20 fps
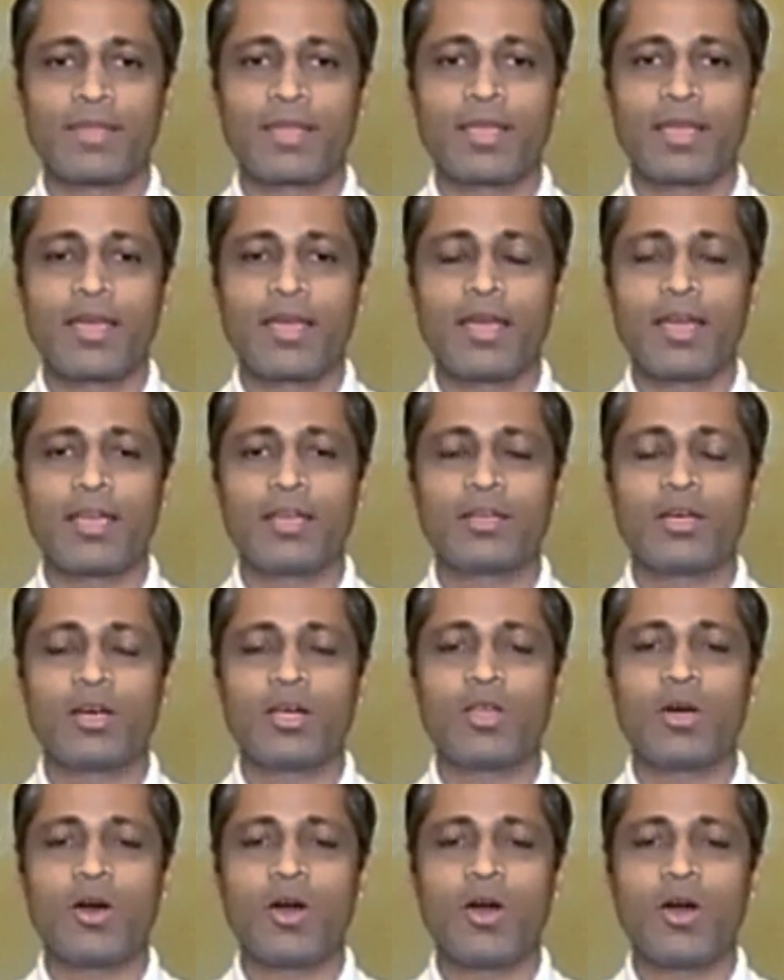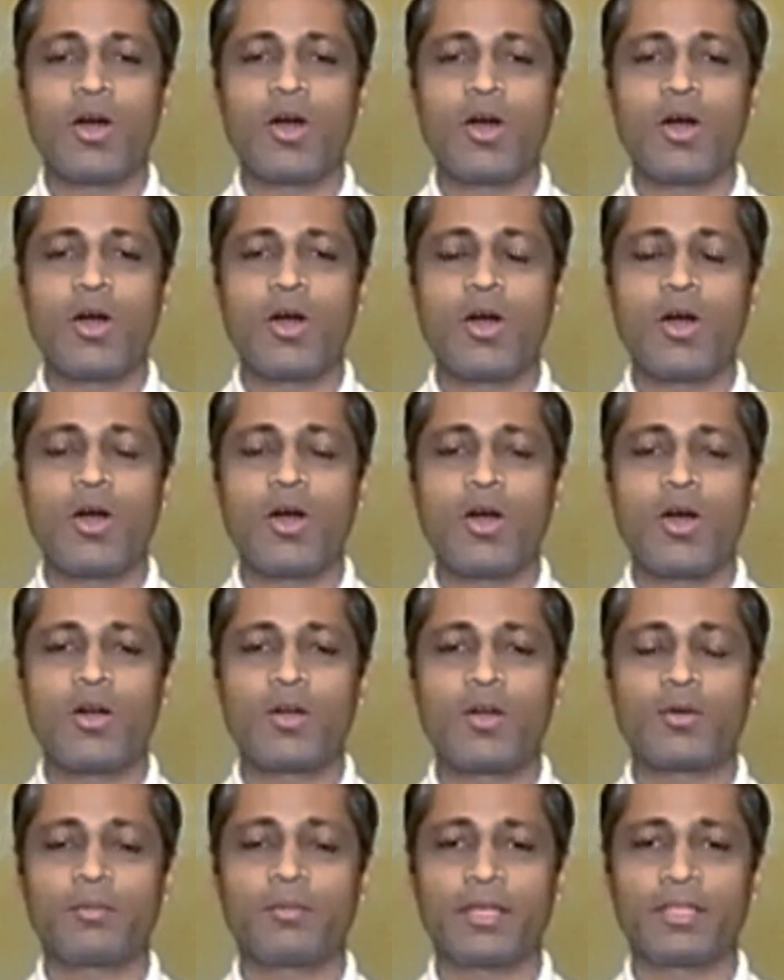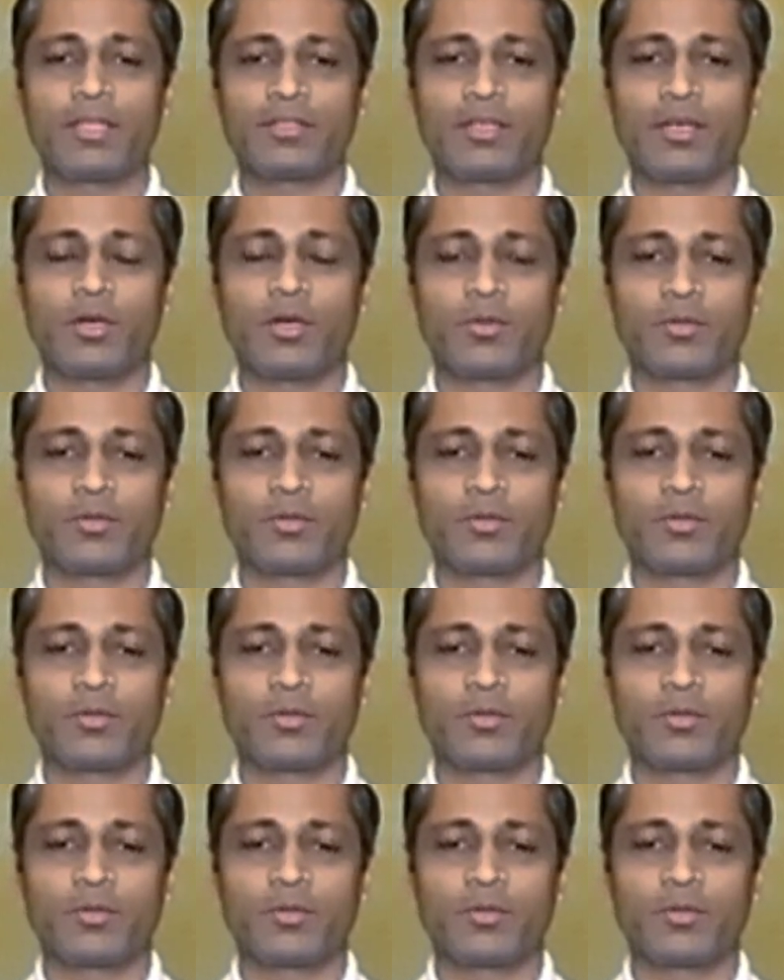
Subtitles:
And a long breath out.